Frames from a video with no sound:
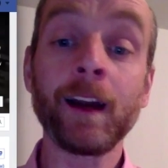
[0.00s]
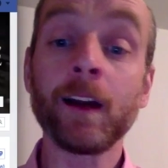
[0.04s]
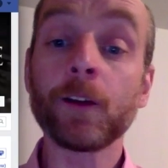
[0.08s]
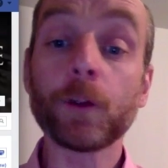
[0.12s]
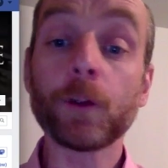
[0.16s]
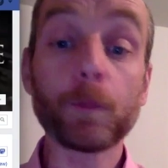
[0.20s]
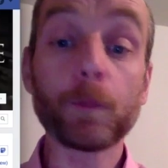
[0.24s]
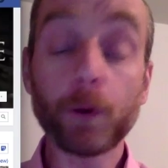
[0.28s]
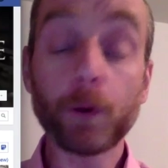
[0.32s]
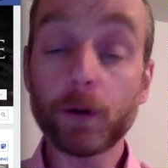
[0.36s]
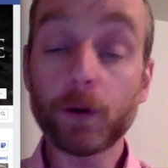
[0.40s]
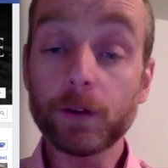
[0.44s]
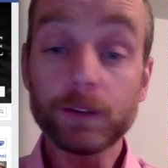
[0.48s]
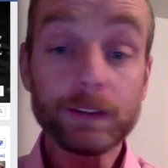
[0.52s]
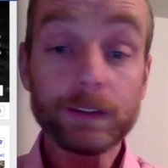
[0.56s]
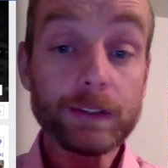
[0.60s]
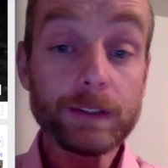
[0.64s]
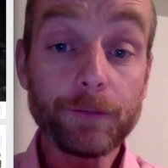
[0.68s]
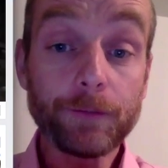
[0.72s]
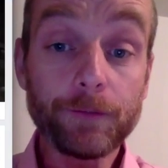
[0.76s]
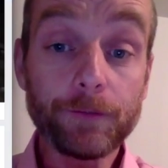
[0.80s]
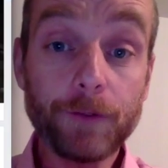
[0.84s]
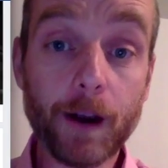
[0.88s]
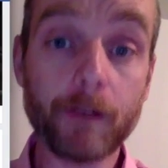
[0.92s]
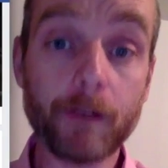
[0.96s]
The product is a
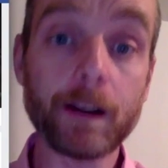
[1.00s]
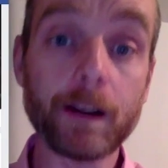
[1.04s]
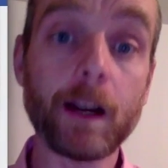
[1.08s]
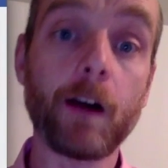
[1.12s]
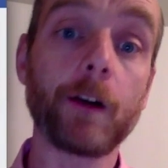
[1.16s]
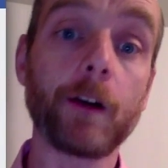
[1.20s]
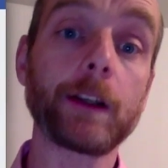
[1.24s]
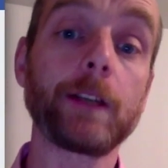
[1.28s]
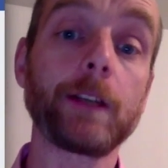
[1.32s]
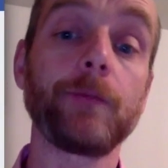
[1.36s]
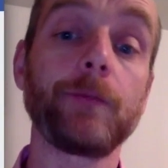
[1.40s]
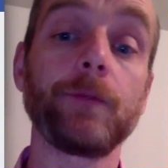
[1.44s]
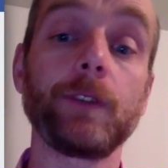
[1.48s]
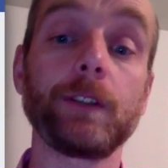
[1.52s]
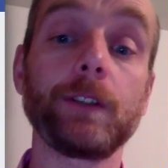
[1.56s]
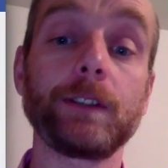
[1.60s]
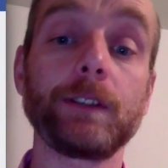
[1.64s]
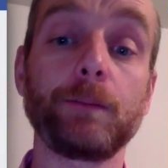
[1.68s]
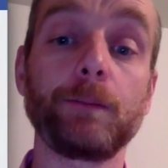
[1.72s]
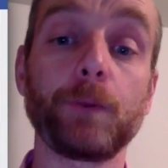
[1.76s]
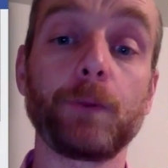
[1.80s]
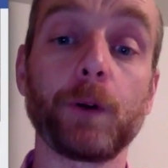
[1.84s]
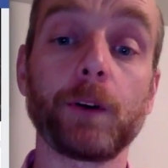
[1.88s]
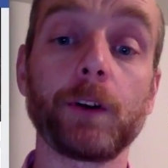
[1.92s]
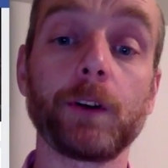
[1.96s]
very high
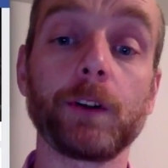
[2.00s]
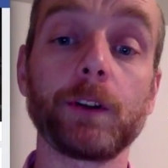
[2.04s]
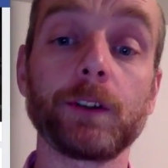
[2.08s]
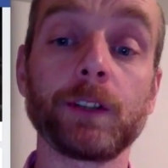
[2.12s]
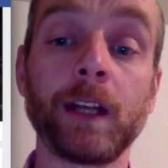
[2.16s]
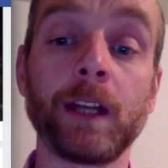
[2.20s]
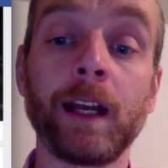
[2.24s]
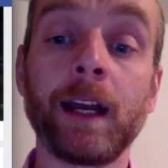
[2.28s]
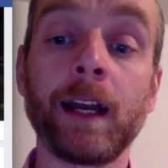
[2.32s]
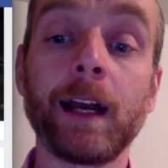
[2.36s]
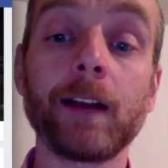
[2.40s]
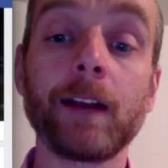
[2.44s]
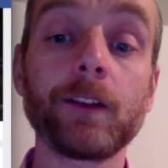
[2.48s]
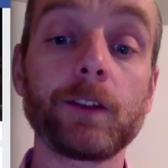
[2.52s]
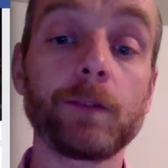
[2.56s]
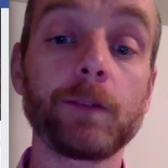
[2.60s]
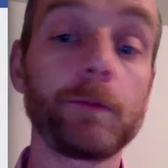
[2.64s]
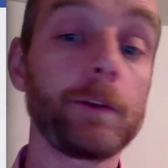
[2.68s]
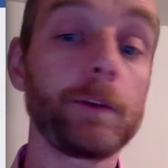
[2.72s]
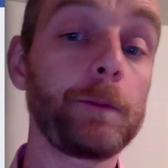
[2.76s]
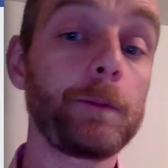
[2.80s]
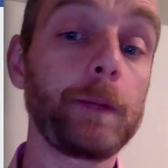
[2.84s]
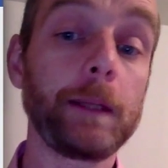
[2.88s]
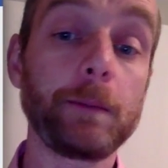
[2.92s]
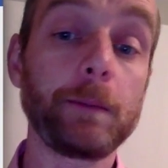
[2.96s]
converting product, and some
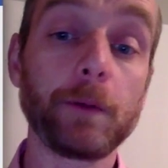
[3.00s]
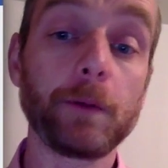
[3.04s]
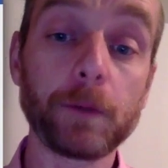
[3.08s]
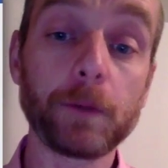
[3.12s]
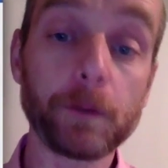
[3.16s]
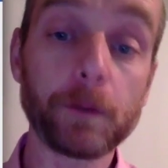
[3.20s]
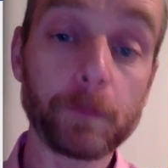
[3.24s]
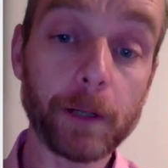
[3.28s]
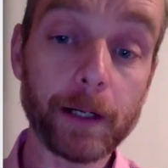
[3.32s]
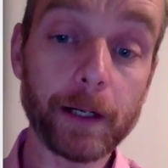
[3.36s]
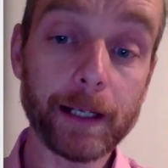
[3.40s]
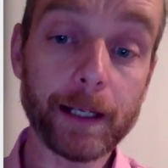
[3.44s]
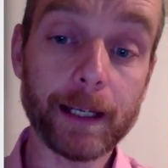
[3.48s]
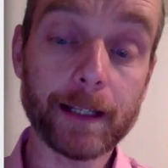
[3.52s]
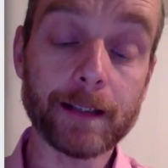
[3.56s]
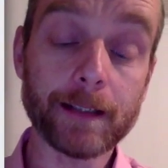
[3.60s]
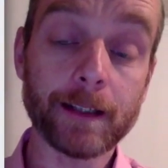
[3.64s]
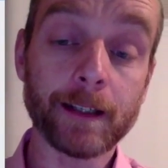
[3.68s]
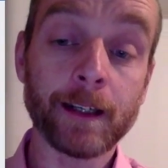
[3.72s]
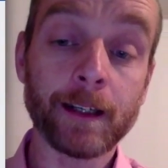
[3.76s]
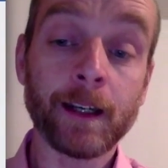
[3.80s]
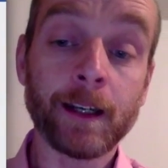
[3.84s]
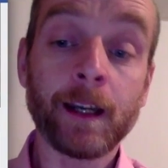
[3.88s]
of the people will buy it.